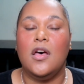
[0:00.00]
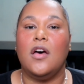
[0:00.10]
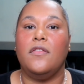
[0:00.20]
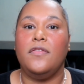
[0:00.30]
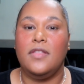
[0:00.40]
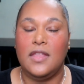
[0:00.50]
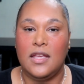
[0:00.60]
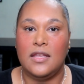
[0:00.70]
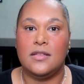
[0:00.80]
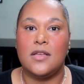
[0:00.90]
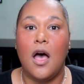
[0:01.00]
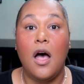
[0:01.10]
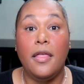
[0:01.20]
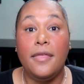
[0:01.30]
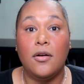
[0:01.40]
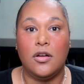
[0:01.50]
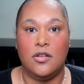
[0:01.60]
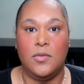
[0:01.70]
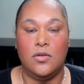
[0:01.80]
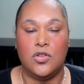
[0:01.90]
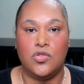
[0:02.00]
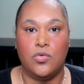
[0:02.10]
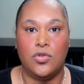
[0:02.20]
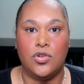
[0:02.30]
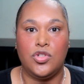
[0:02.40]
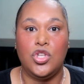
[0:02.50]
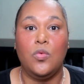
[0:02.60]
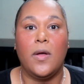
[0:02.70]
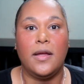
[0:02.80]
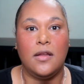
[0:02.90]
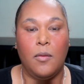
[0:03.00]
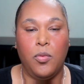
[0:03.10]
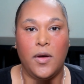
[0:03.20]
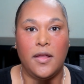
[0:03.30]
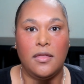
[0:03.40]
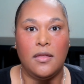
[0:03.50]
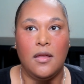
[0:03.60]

of these other autoimmune disorders you will end up with.